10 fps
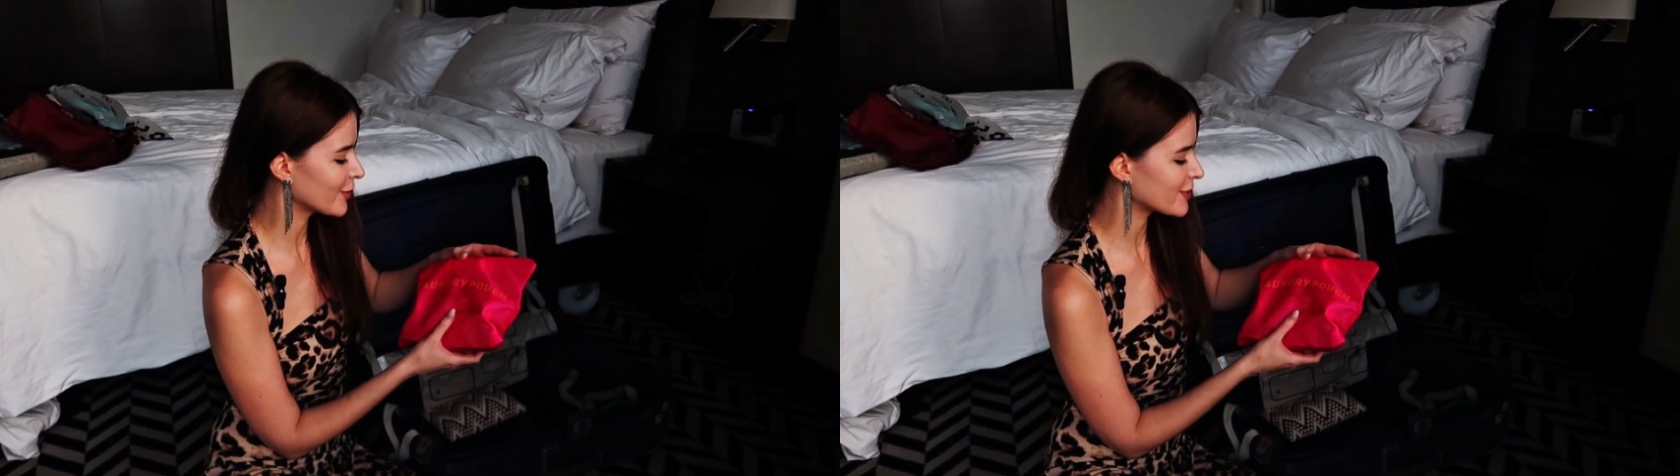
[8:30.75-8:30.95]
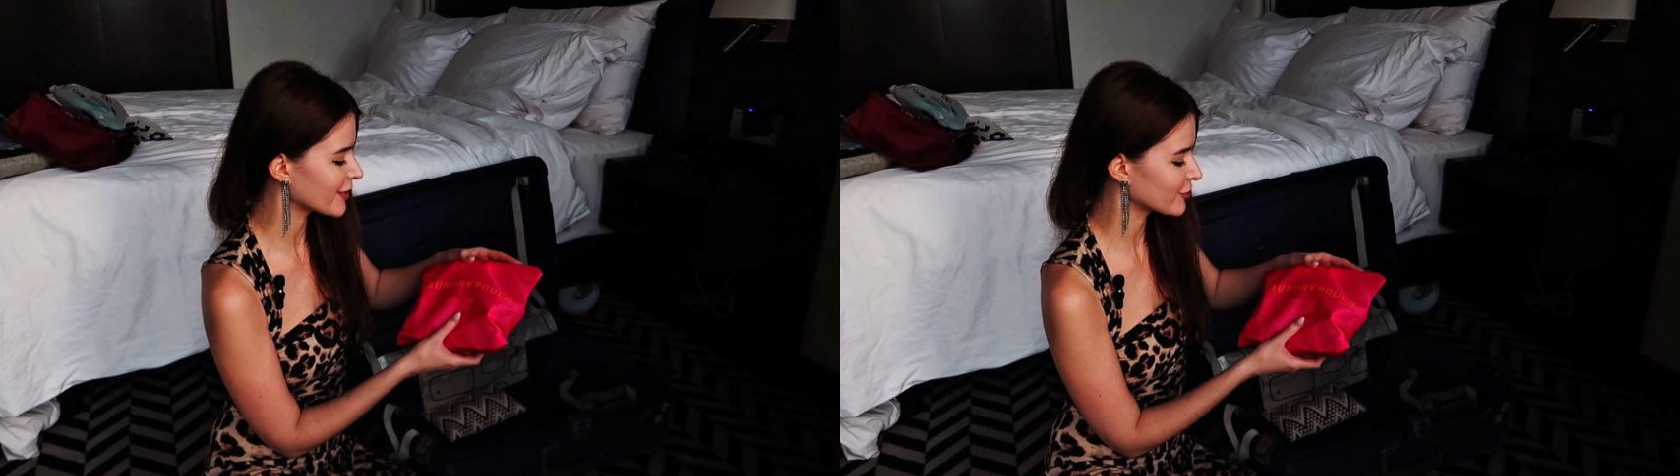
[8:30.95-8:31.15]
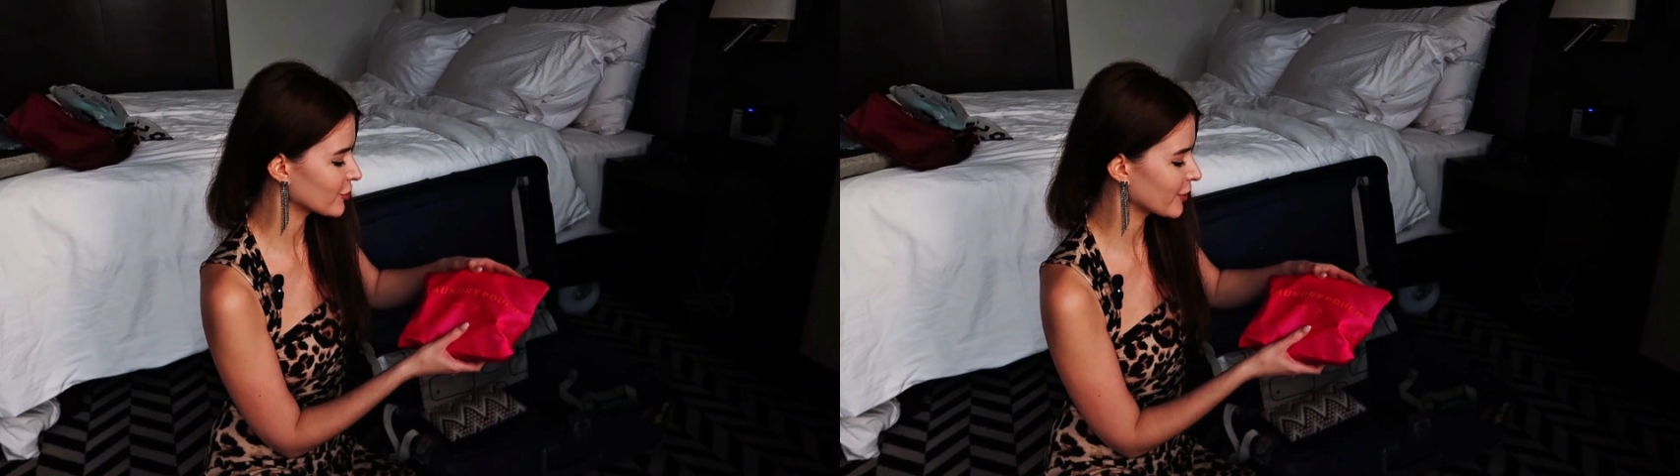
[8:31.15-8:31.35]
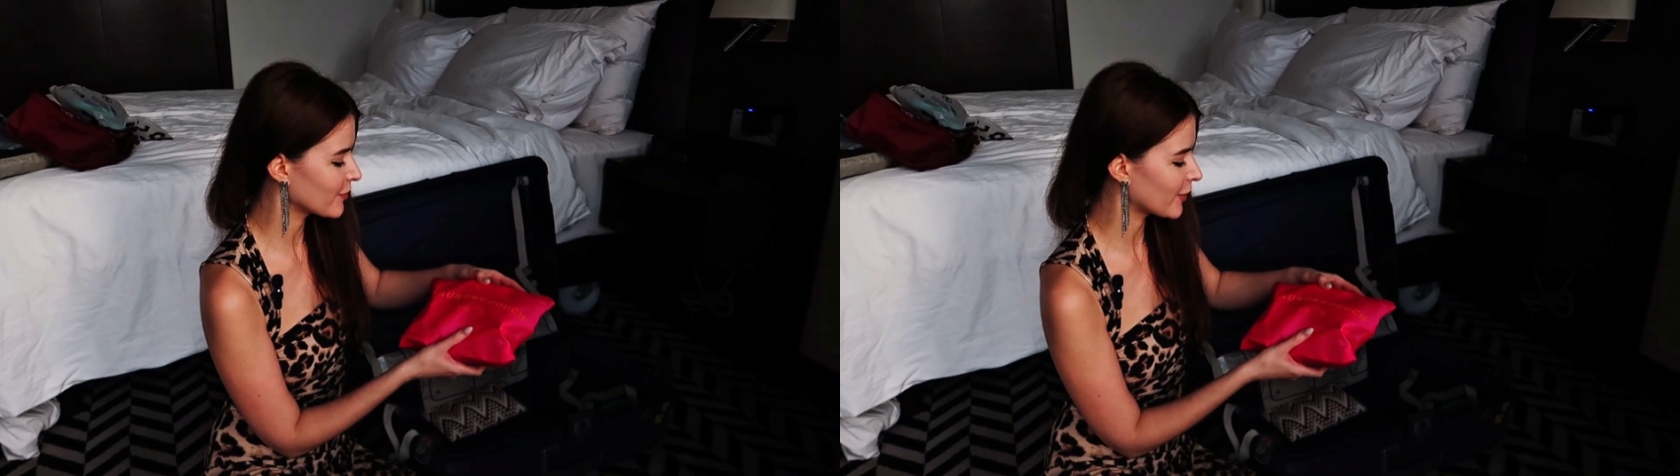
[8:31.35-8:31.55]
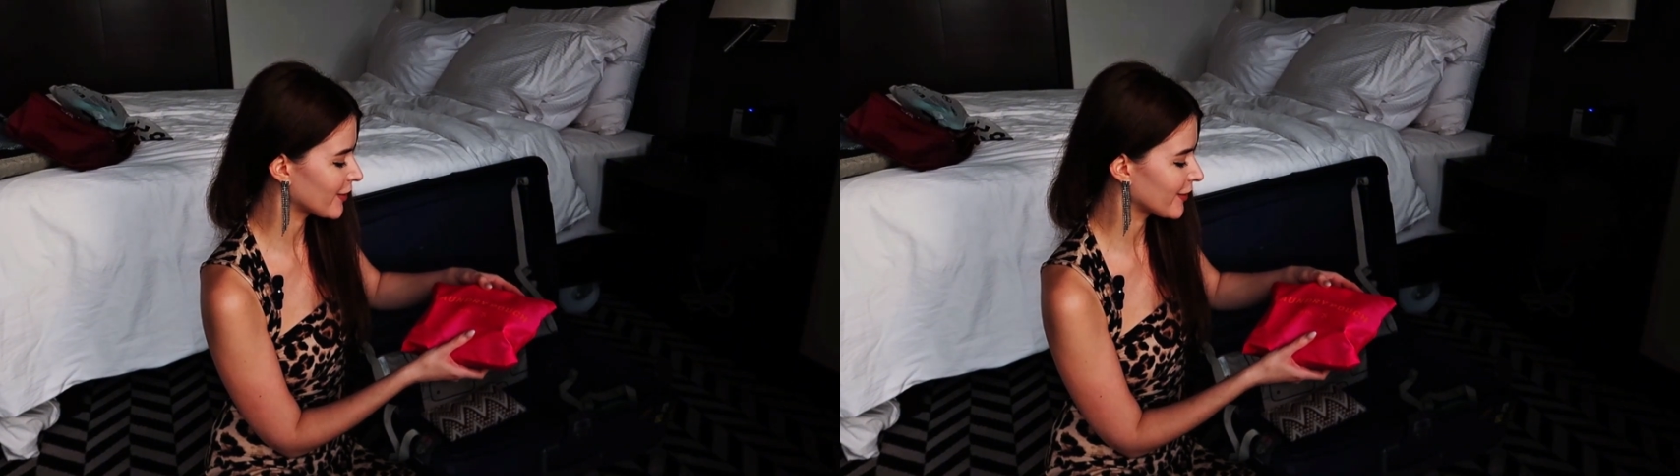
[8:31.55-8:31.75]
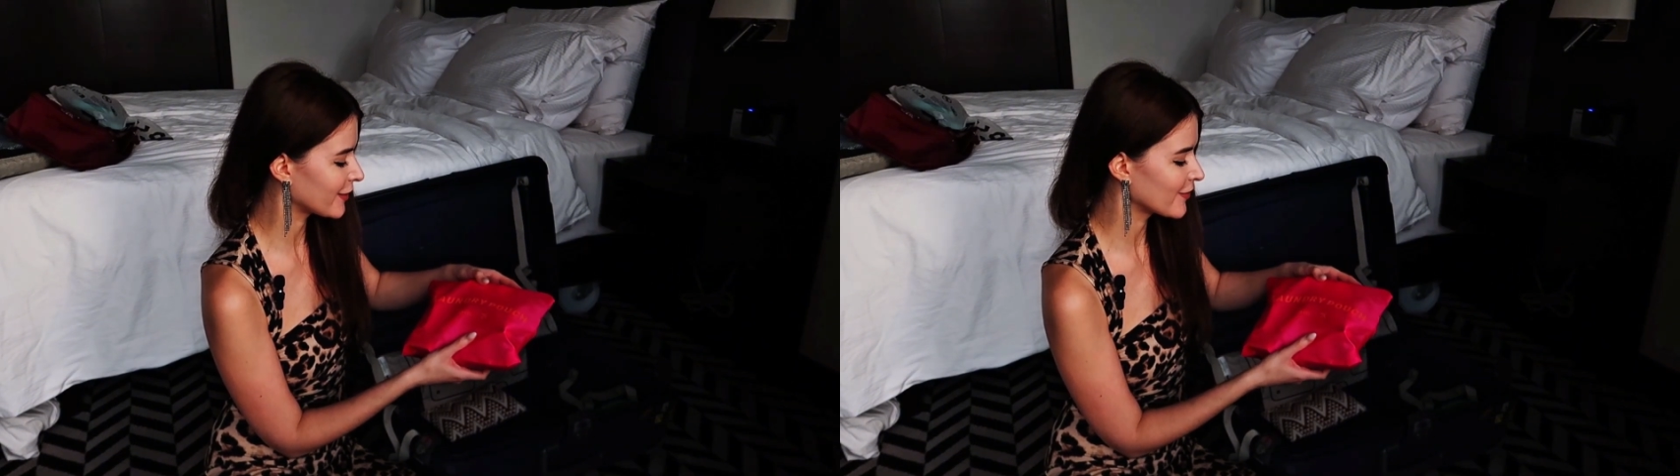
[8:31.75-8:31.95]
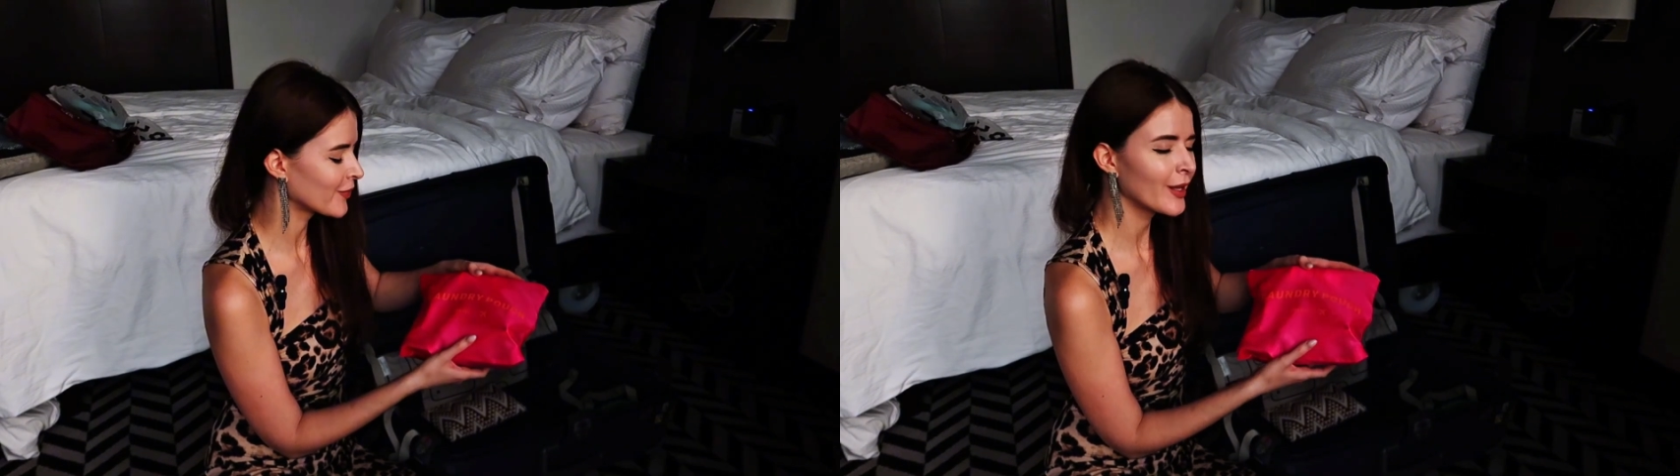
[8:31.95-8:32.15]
It's actually my